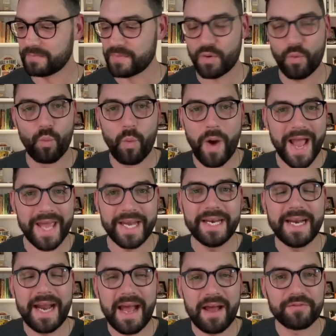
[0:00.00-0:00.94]
Why did
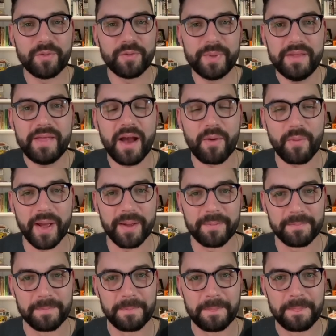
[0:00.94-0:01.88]
it have to be that way?
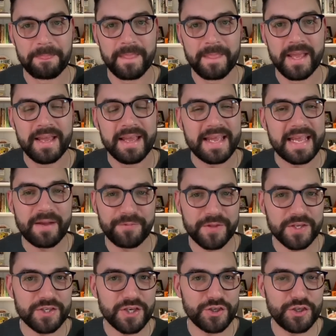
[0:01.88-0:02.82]
If
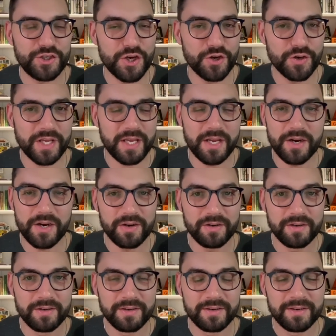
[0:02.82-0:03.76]
this is year to
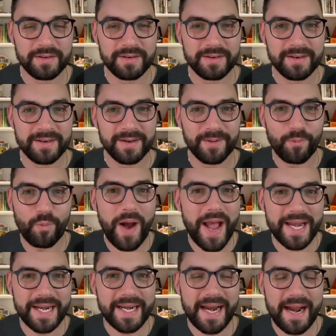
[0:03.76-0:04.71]
year,
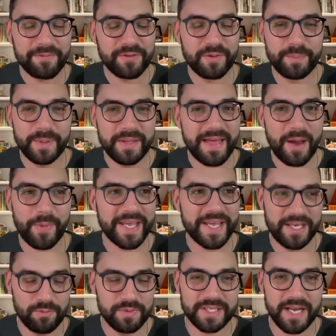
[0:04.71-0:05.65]
why did it have to be that way?
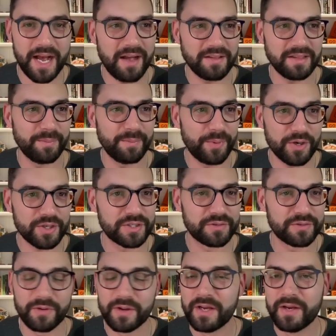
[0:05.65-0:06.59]
He was on the
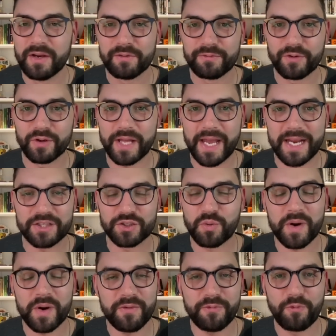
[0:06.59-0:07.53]
books for like
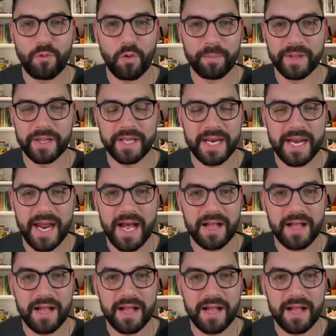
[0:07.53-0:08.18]
$24 million.